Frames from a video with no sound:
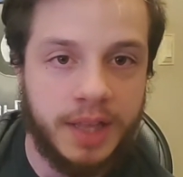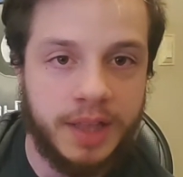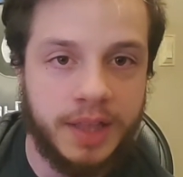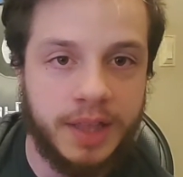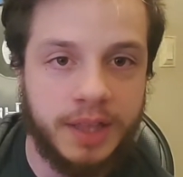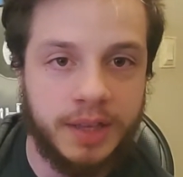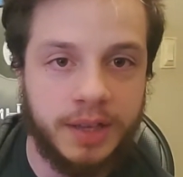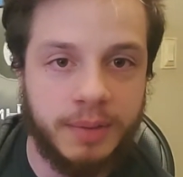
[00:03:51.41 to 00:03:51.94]

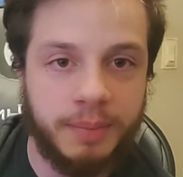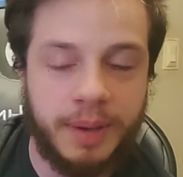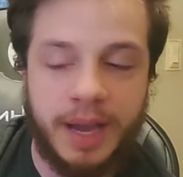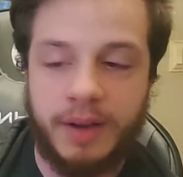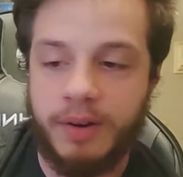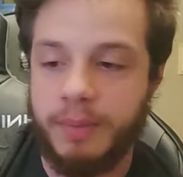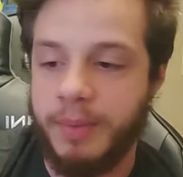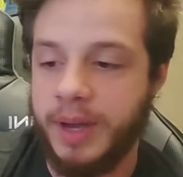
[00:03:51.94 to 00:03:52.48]
the
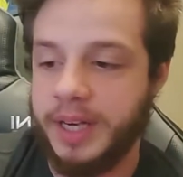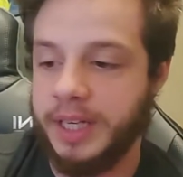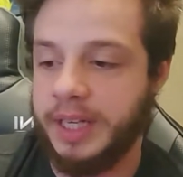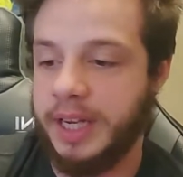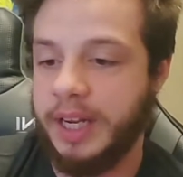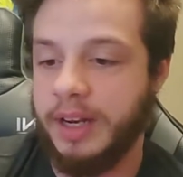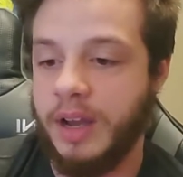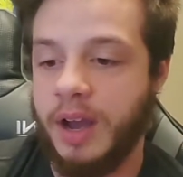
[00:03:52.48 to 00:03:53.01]
power
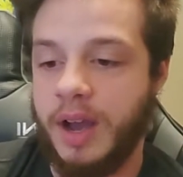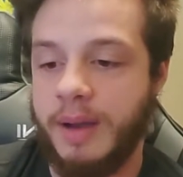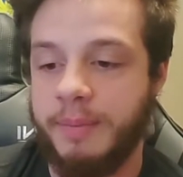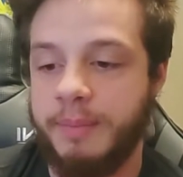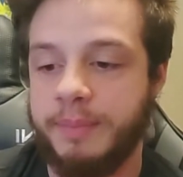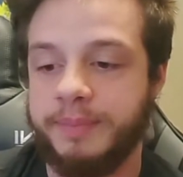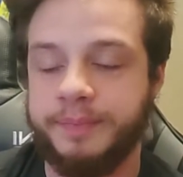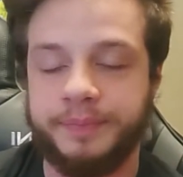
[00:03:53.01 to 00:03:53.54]
button, and up.